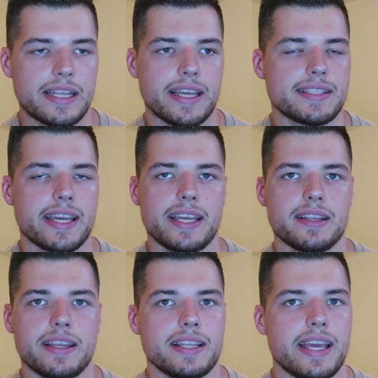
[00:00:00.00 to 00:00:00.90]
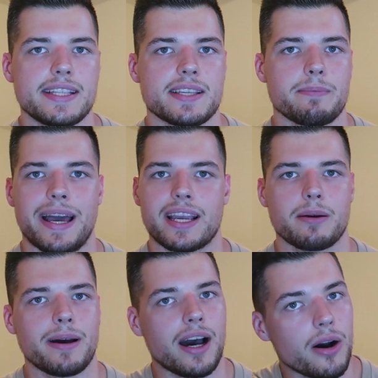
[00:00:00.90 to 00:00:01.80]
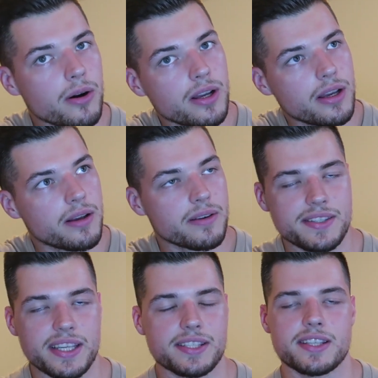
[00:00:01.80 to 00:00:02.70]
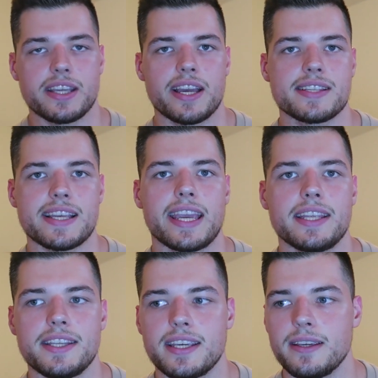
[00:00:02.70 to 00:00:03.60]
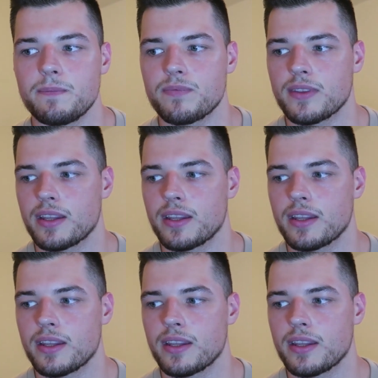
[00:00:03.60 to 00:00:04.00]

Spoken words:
They dated back about 60 years AD,